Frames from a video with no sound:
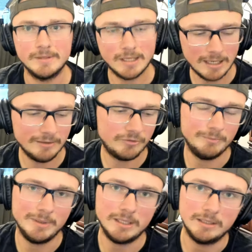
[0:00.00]
God
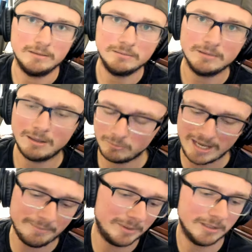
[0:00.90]
forbid. I'm
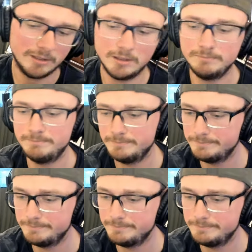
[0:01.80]
wrapping it up.